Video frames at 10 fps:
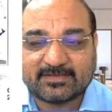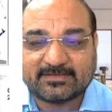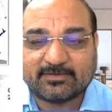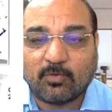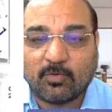I
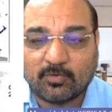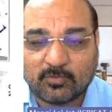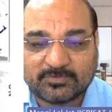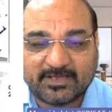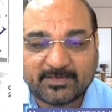think
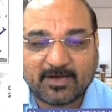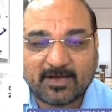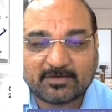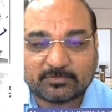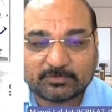all of them
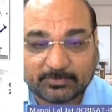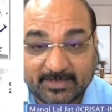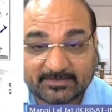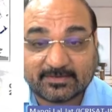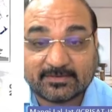are
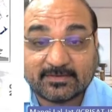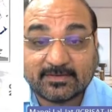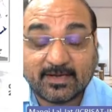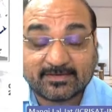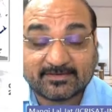together
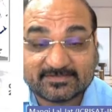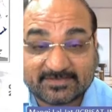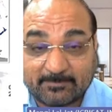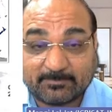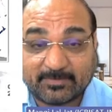at the
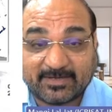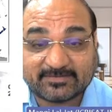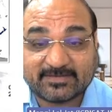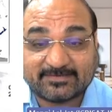same place.